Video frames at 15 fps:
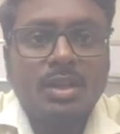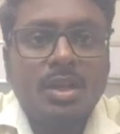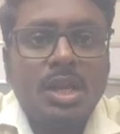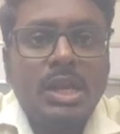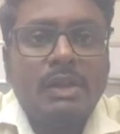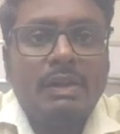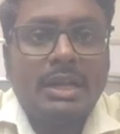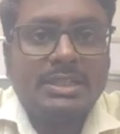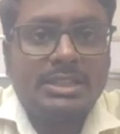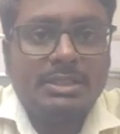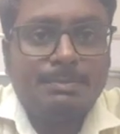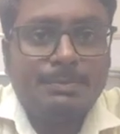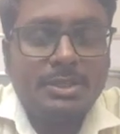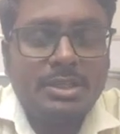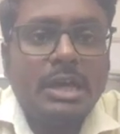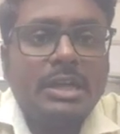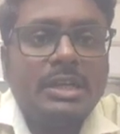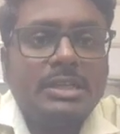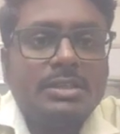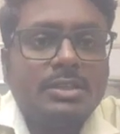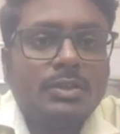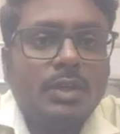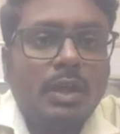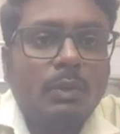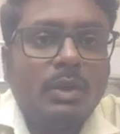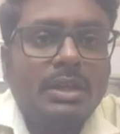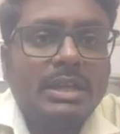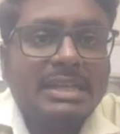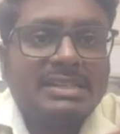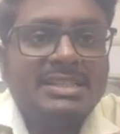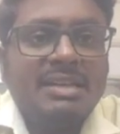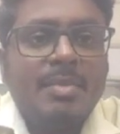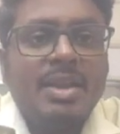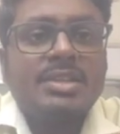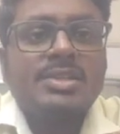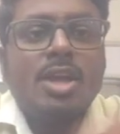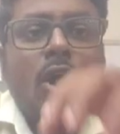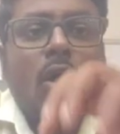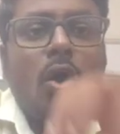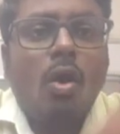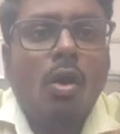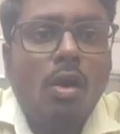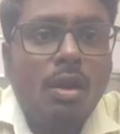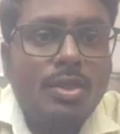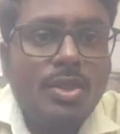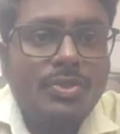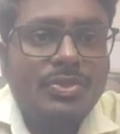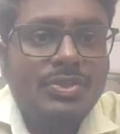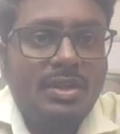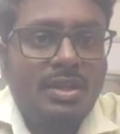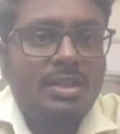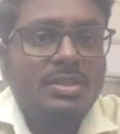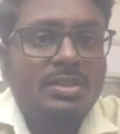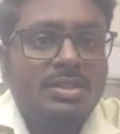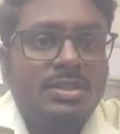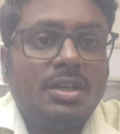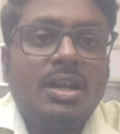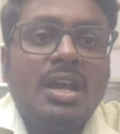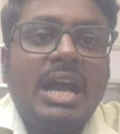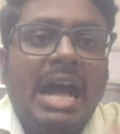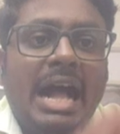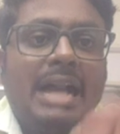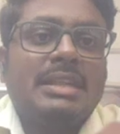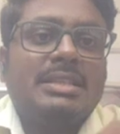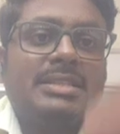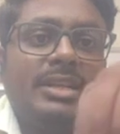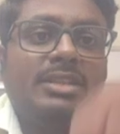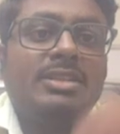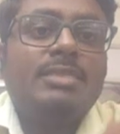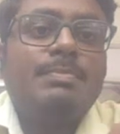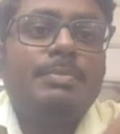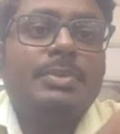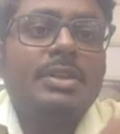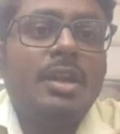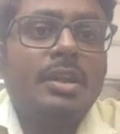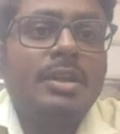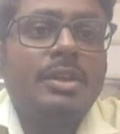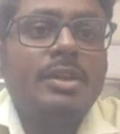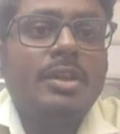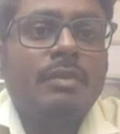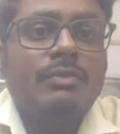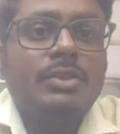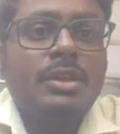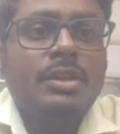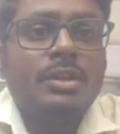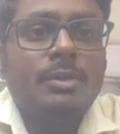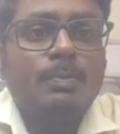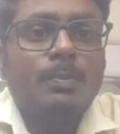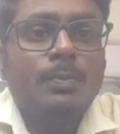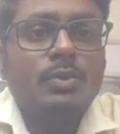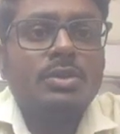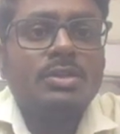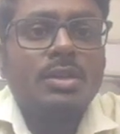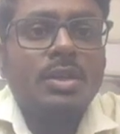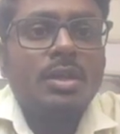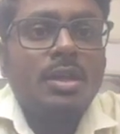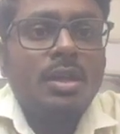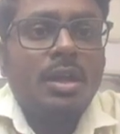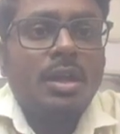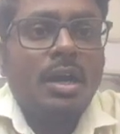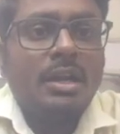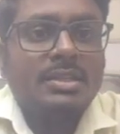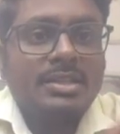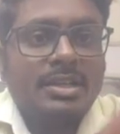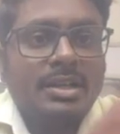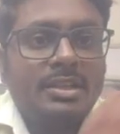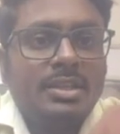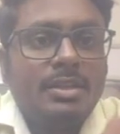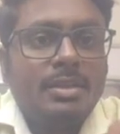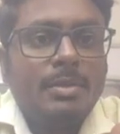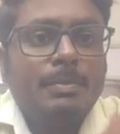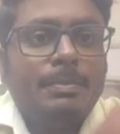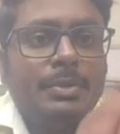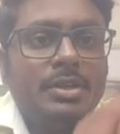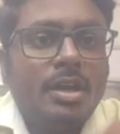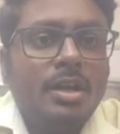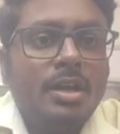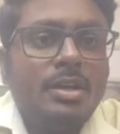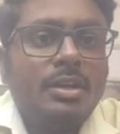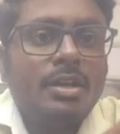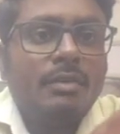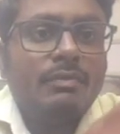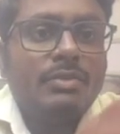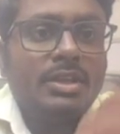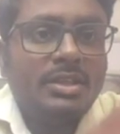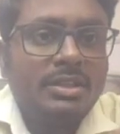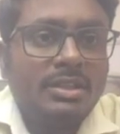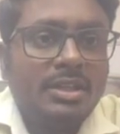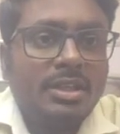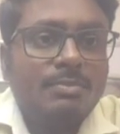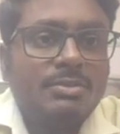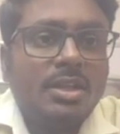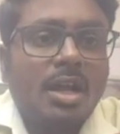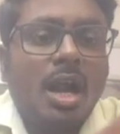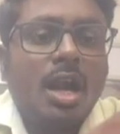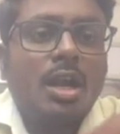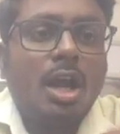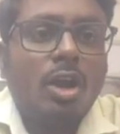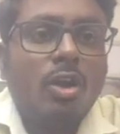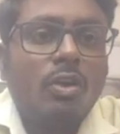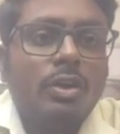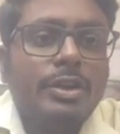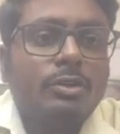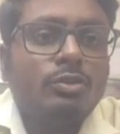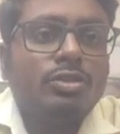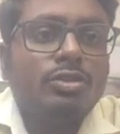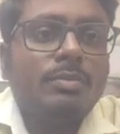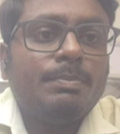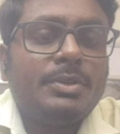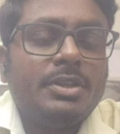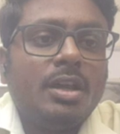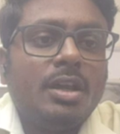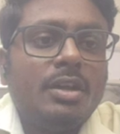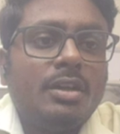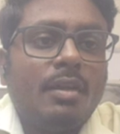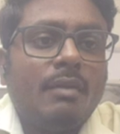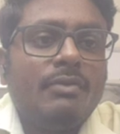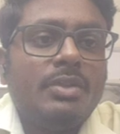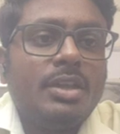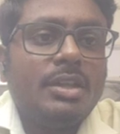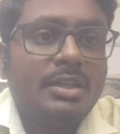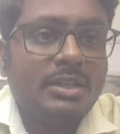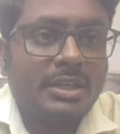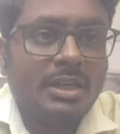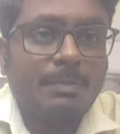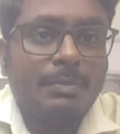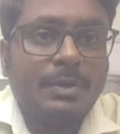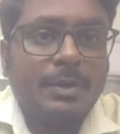Whereas the priority resolver examines all the 3 registers and set the priority of the inputs and set the priority of the interrupts and according to the priority of the interrupt.